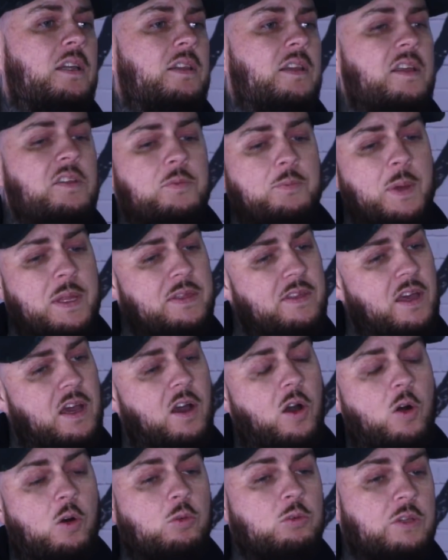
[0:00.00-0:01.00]
They spend their
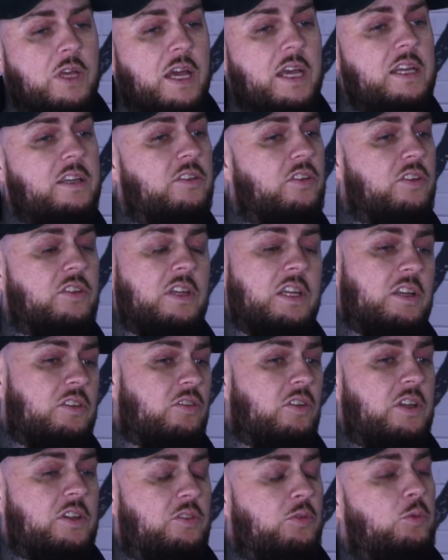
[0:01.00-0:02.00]
whole day just
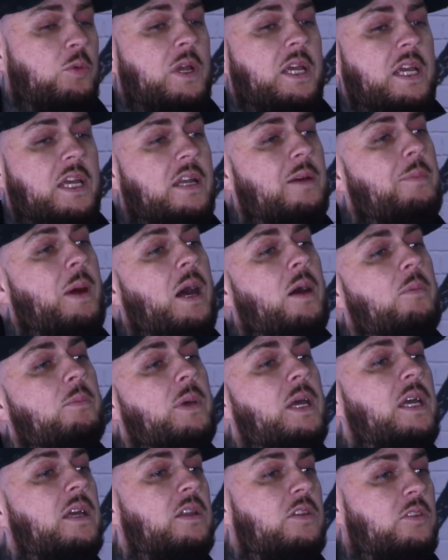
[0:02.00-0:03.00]
literally tweeting about
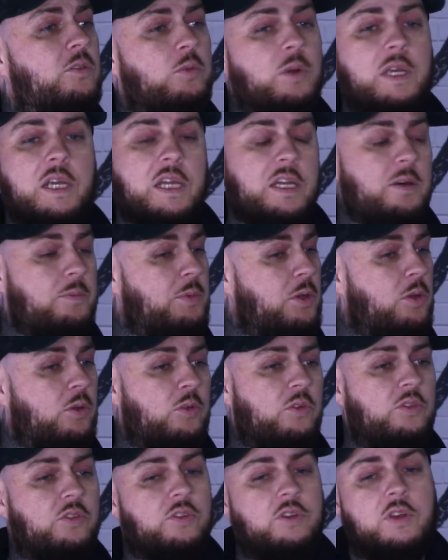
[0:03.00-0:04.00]
me, tweeting
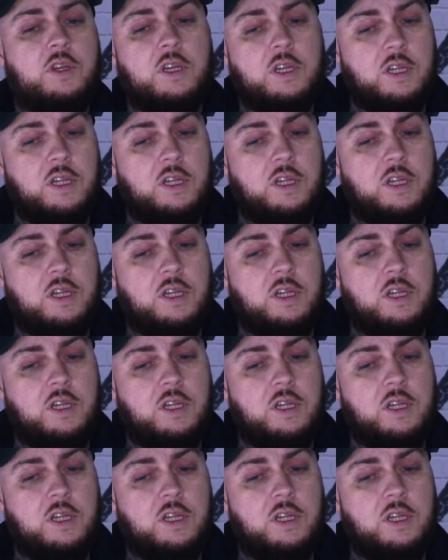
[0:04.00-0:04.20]
abuse.